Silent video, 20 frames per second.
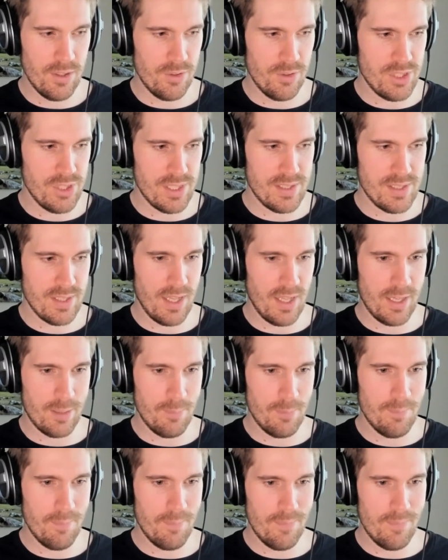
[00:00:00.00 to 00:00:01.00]
just
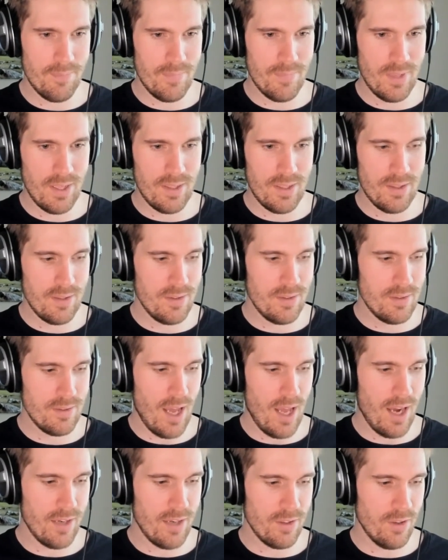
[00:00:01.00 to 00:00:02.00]
like
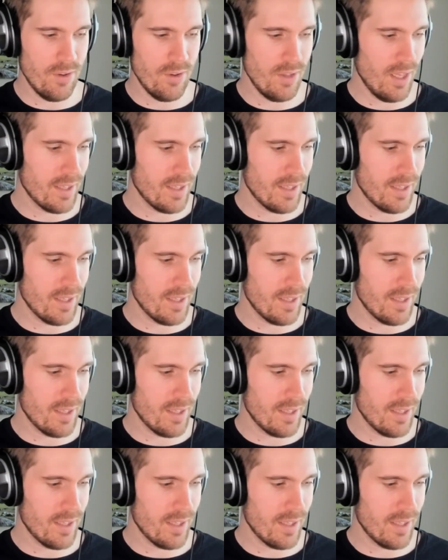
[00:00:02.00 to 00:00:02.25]
I don't know,